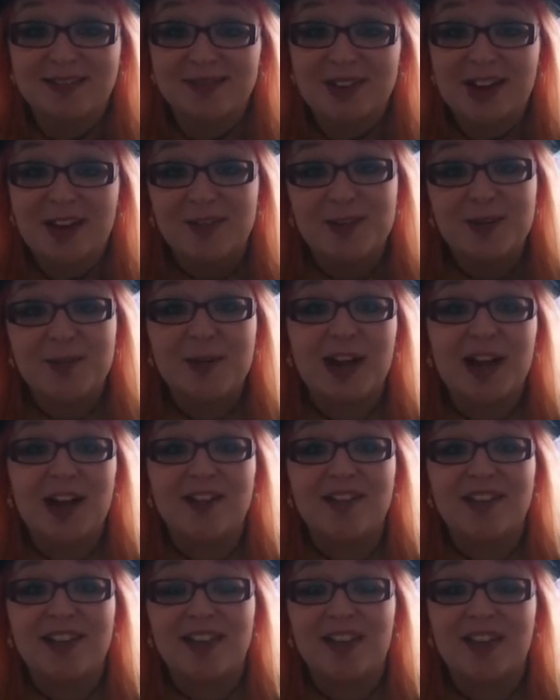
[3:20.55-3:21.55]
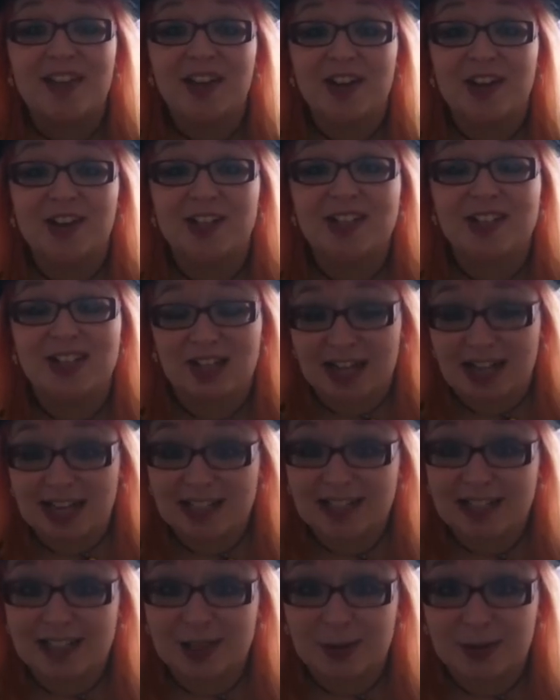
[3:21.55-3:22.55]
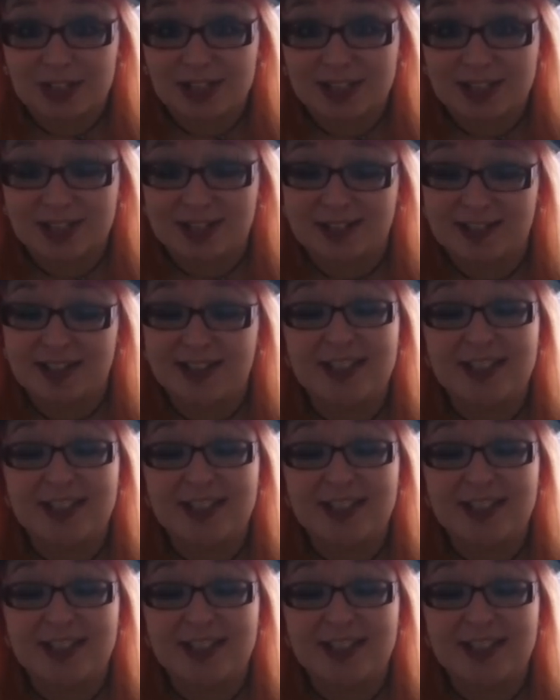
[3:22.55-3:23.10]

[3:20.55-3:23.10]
very wary that they're going to start asking questions